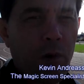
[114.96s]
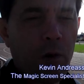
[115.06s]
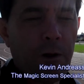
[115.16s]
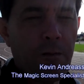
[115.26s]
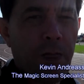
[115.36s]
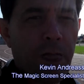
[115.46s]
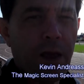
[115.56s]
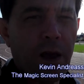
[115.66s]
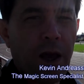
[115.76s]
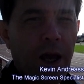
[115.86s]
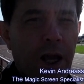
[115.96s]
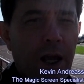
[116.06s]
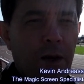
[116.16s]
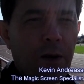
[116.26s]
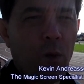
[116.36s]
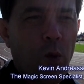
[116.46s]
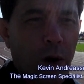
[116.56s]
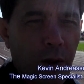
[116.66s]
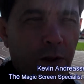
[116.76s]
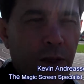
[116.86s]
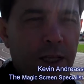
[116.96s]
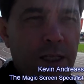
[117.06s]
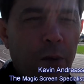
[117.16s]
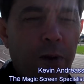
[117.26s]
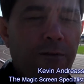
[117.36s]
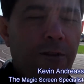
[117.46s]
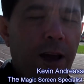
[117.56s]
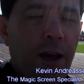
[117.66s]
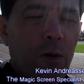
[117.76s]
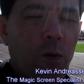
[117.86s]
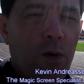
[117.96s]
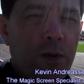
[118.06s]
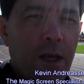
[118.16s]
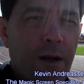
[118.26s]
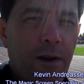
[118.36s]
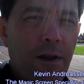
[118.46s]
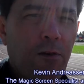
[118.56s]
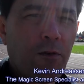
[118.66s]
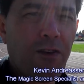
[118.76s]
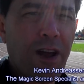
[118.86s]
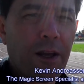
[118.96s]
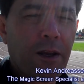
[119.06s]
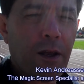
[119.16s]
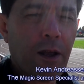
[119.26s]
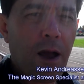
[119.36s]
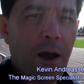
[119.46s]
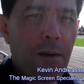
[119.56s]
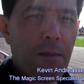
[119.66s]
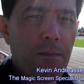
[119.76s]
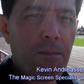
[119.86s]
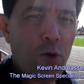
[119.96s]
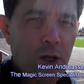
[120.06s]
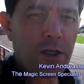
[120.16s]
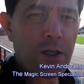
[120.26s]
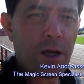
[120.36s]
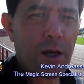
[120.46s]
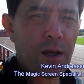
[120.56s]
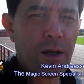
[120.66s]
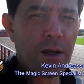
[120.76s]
board and one of the things that we found was that in actual fact moisture